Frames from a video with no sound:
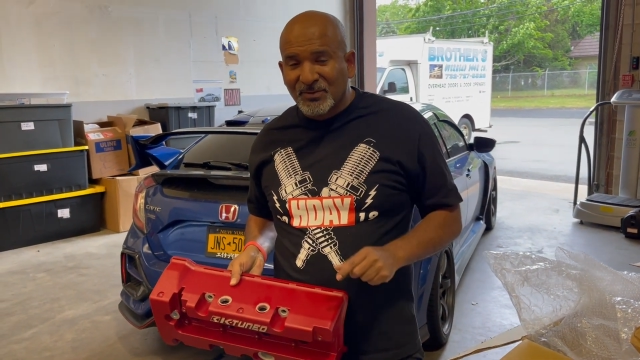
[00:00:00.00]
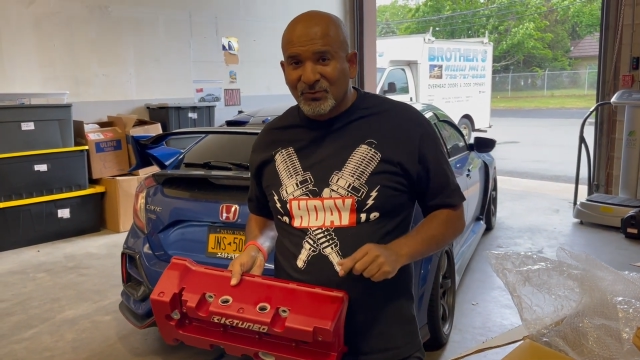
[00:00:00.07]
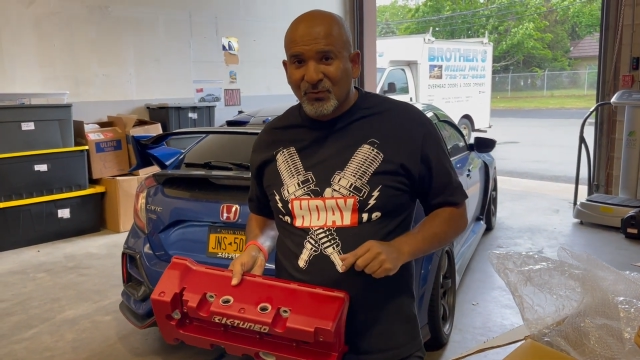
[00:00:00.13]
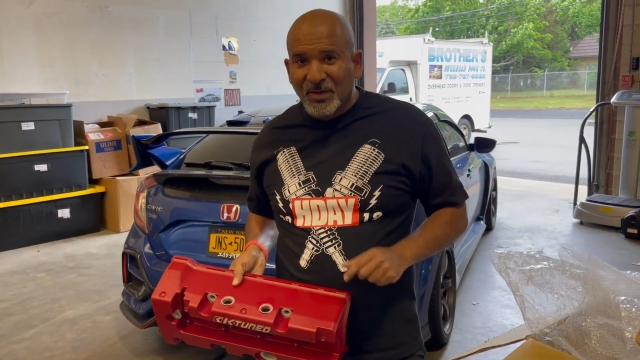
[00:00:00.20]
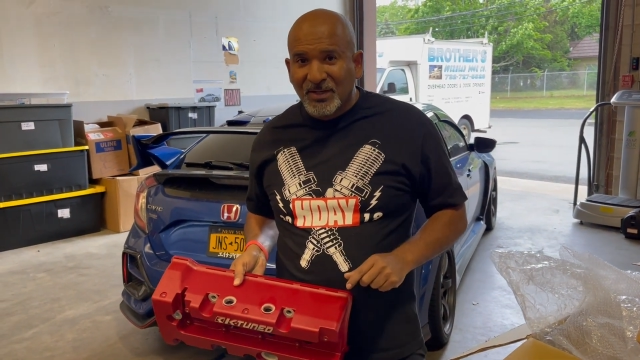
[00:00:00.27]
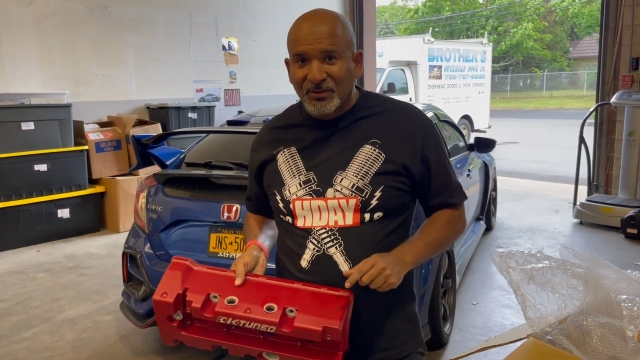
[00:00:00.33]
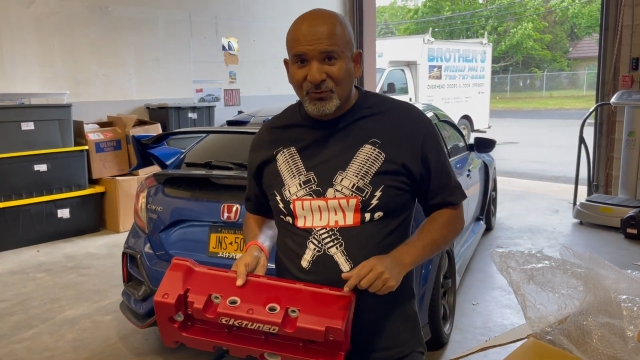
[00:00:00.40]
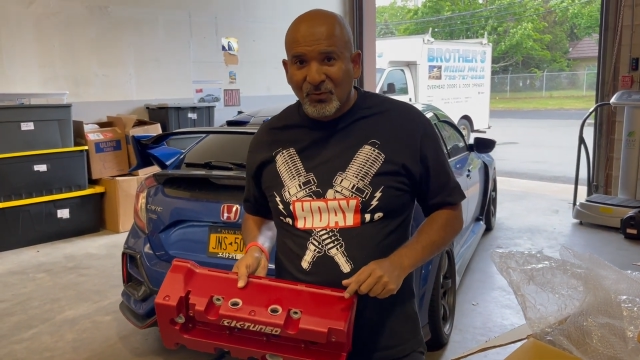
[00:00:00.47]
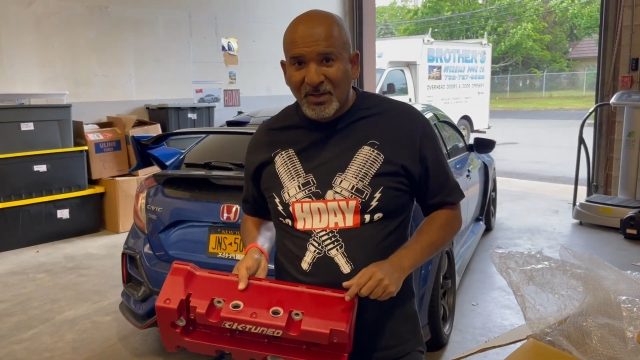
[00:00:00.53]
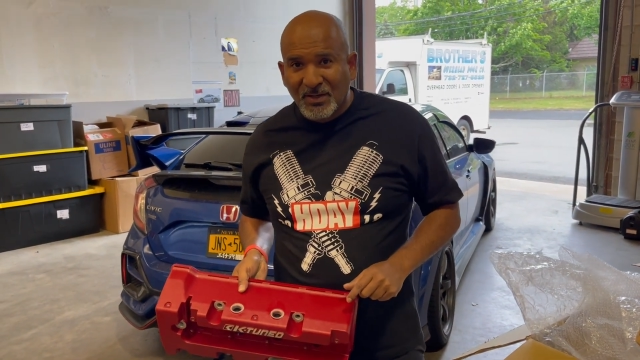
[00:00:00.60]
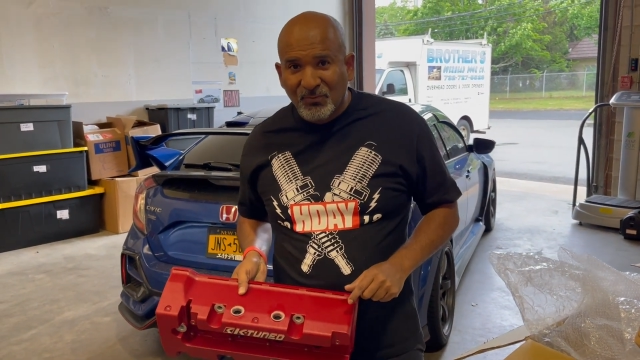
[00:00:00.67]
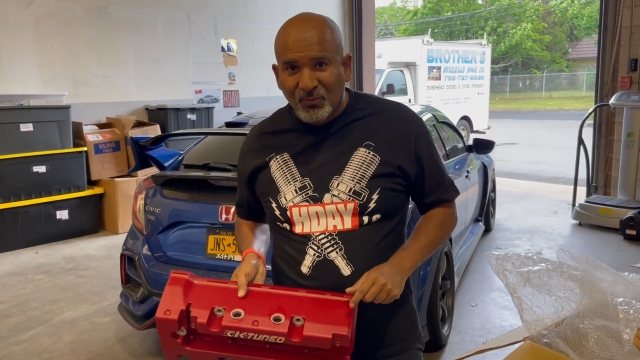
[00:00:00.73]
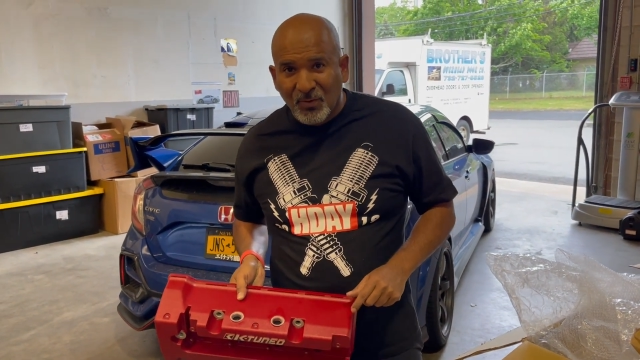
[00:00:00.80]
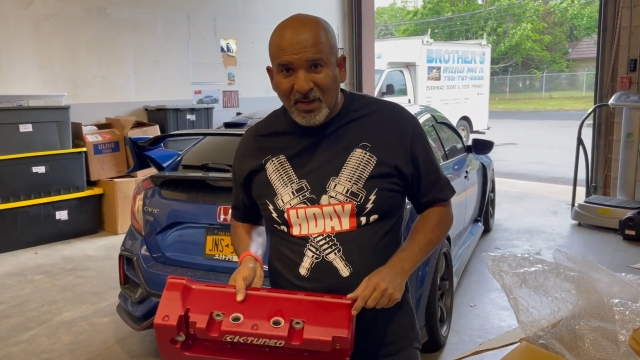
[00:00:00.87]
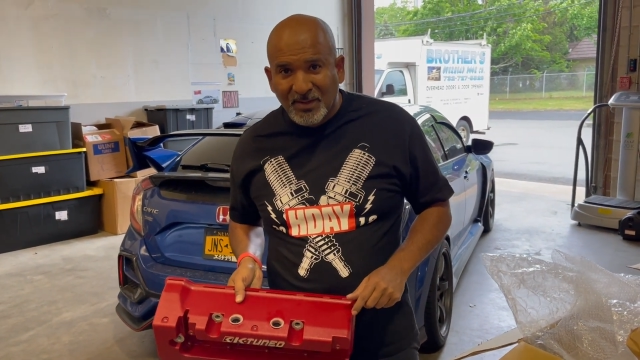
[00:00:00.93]

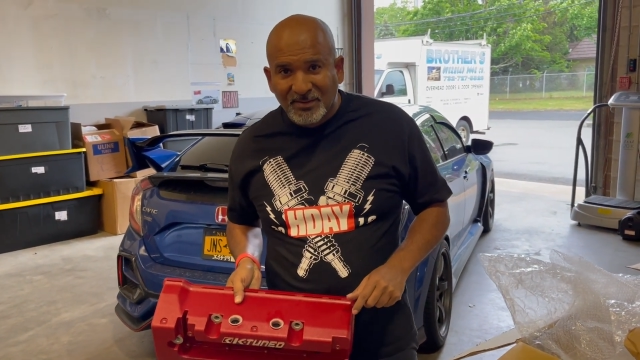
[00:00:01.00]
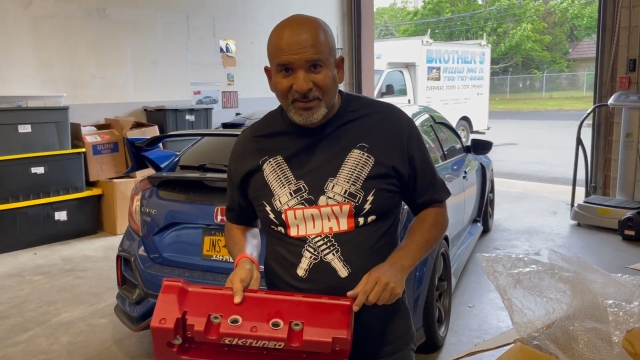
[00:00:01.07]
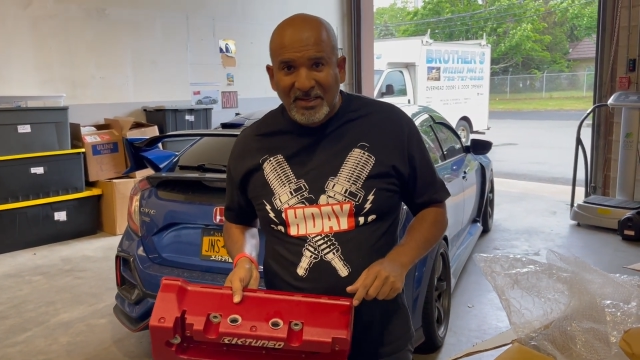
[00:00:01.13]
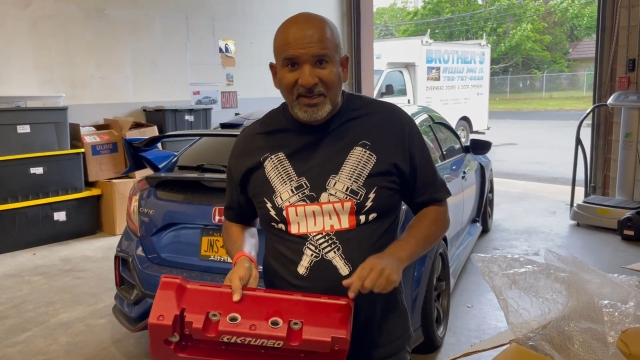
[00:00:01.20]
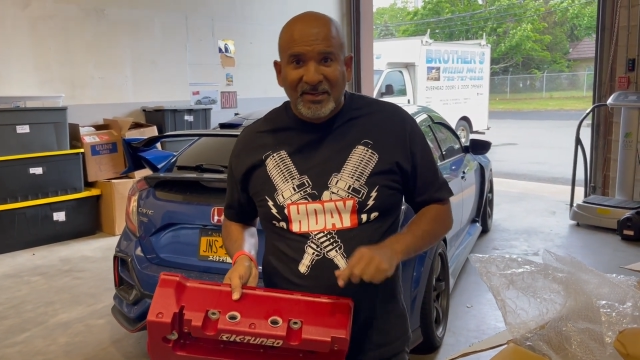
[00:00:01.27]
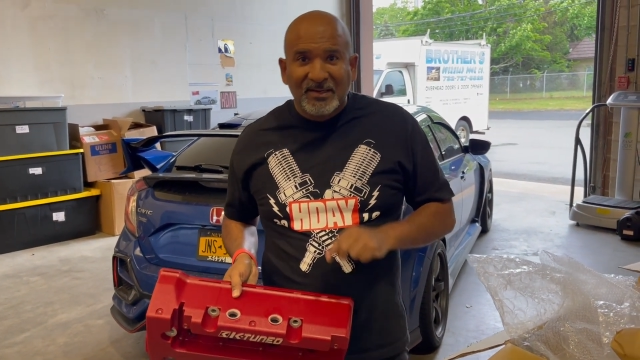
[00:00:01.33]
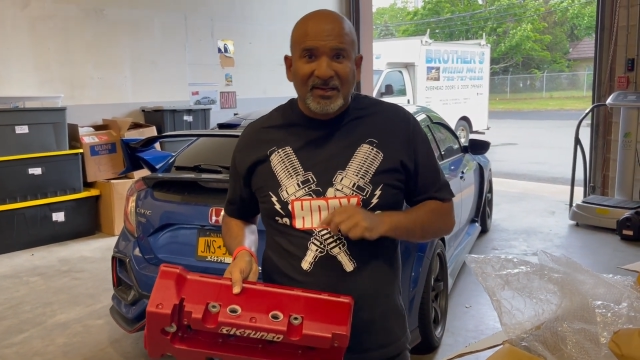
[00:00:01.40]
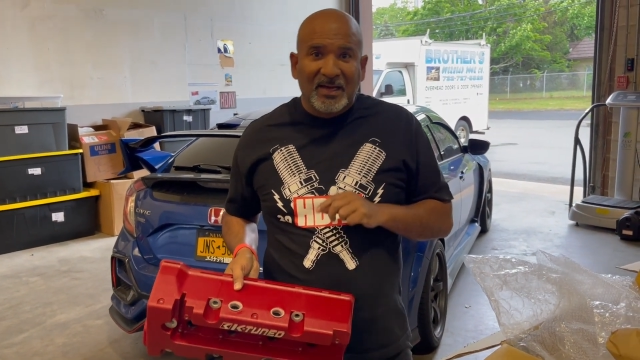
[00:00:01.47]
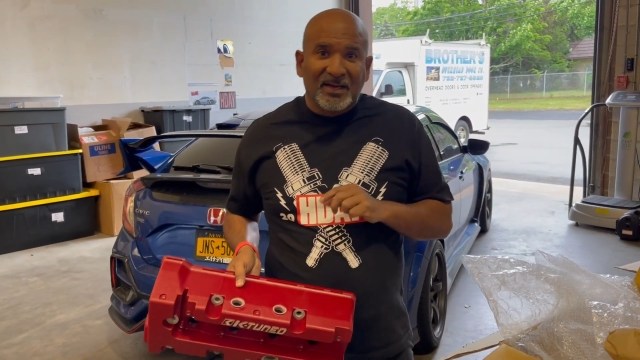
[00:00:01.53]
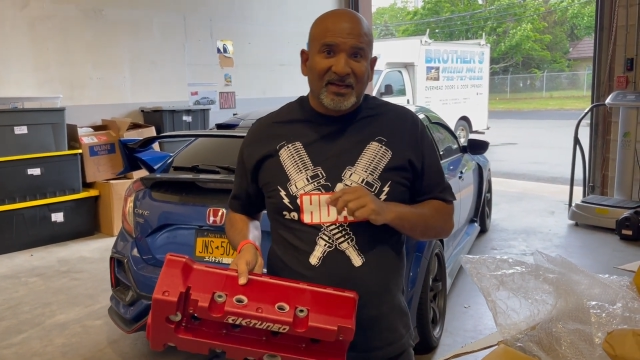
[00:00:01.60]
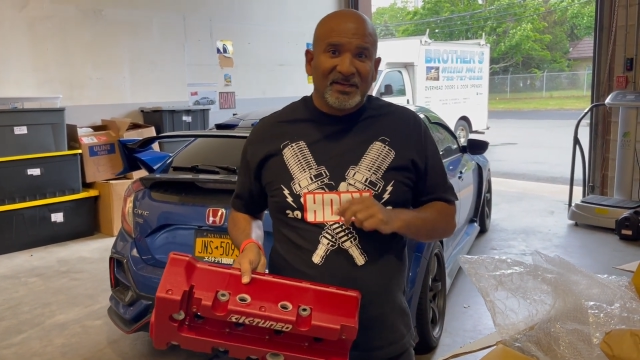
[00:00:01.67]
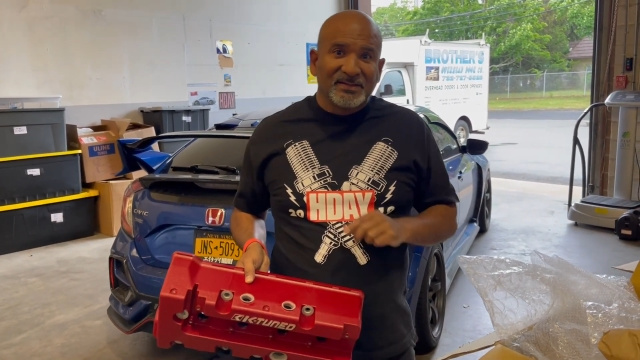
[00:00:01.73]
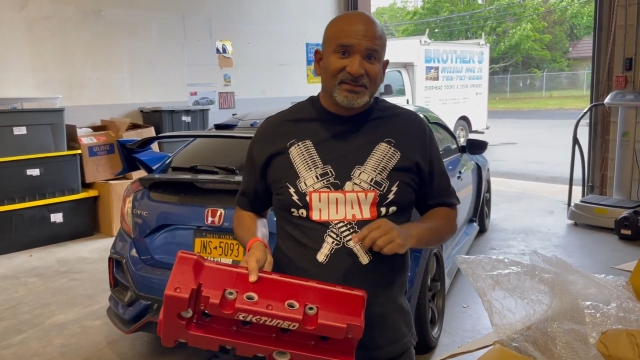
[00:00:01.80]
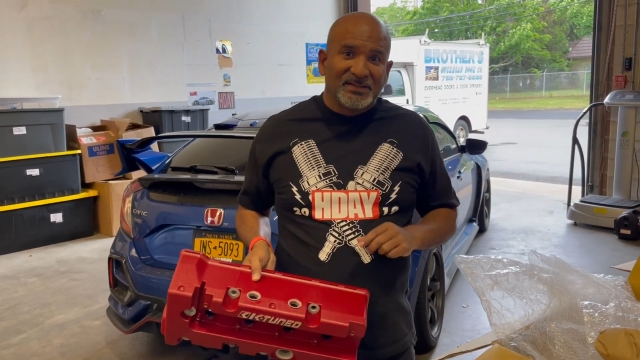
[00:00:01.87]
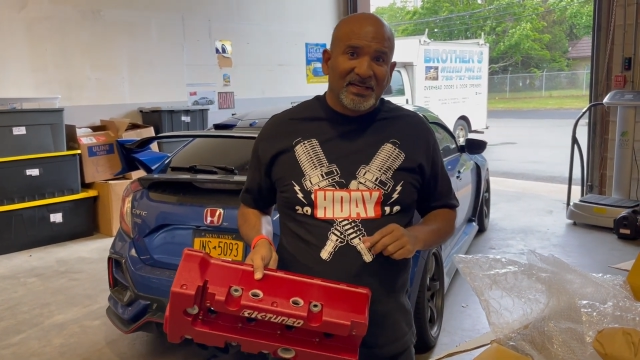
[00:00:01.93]
2021. Like
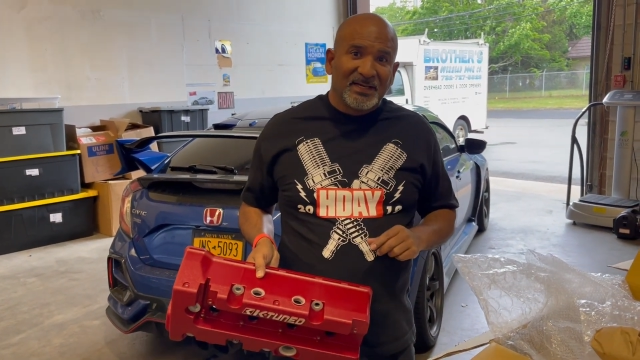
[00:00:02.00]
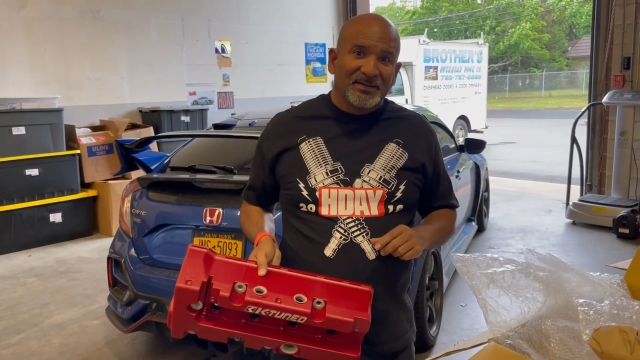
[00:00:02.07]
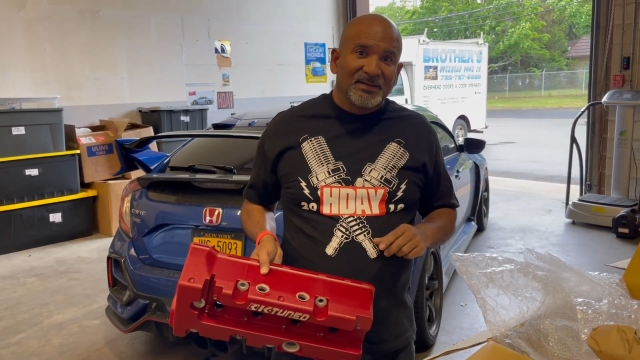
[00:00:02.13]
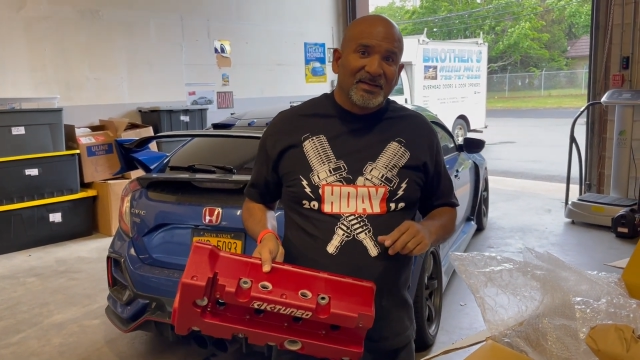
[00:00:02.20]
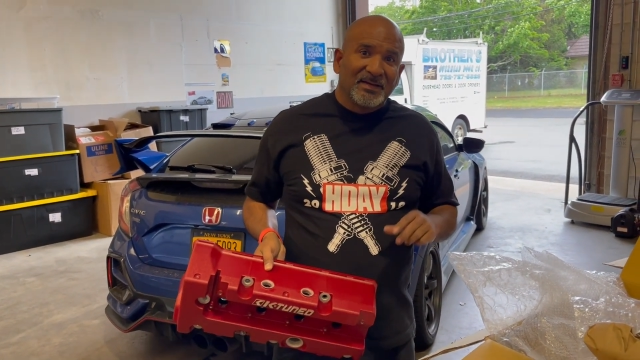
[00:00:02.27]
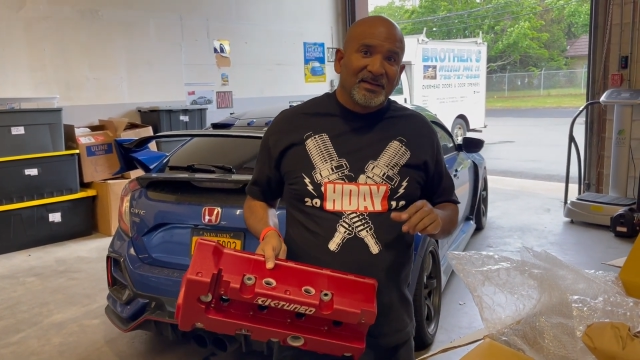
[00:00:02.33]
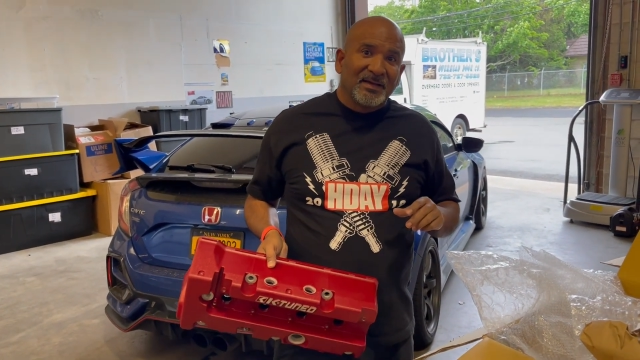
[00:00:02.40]
I said,